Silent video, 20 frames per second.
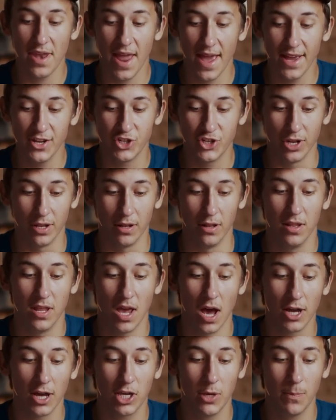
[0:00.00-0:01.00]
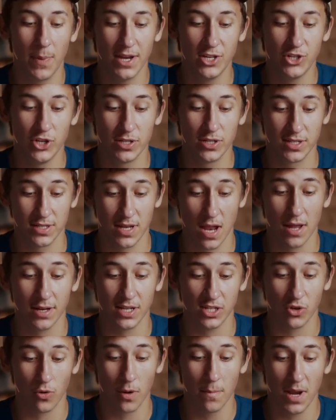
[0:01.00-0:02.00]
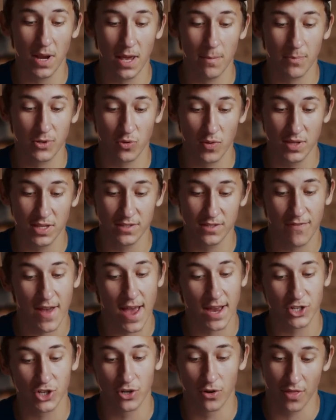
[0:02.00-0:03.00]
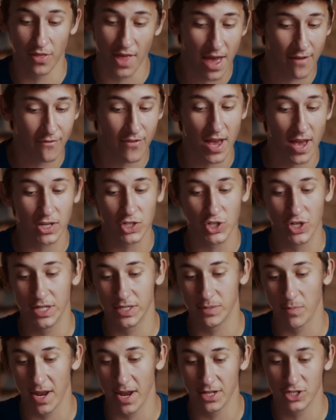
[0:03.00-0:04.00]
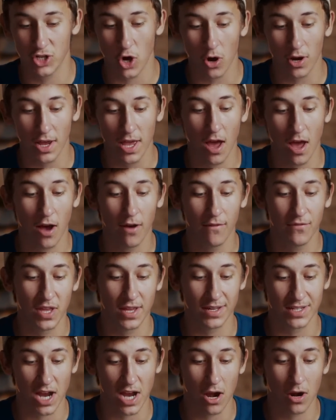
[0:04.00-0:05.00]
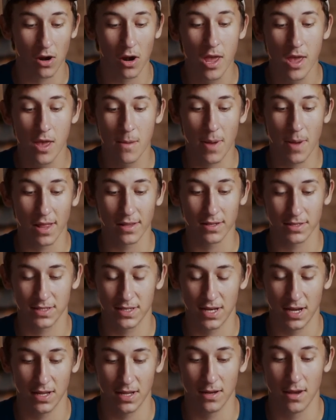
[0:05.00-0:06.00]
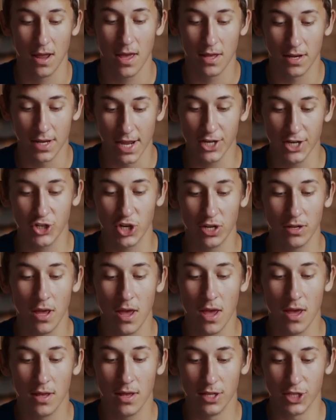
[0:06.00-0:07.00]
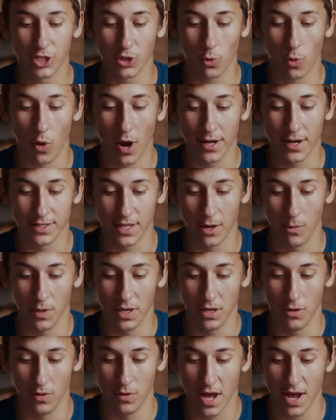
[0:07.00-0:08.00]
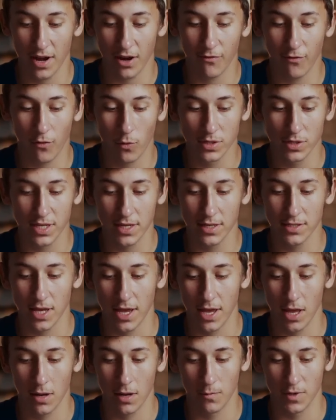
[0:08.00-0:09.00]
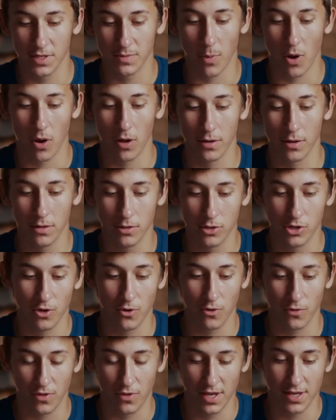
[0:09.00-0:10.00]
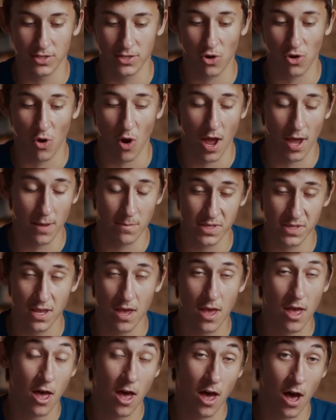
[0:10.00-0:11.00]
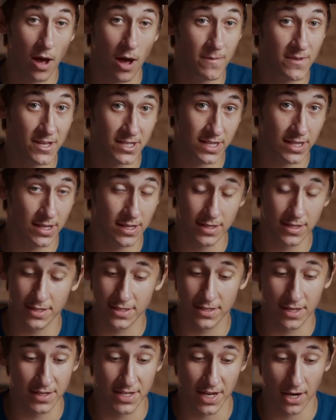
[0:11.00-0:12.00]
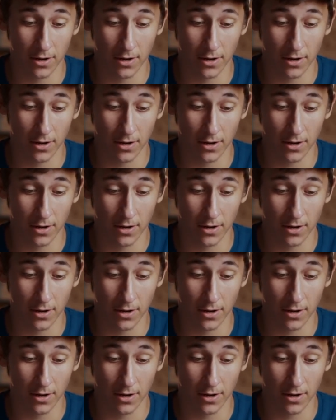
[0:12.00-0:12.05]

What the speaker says: nation. The occupation does not discriminate between this faction or that faction. It has made a target of the entire Palestinian nation. This requires that we unite our forces and respond to these crimes." Obviously, this is a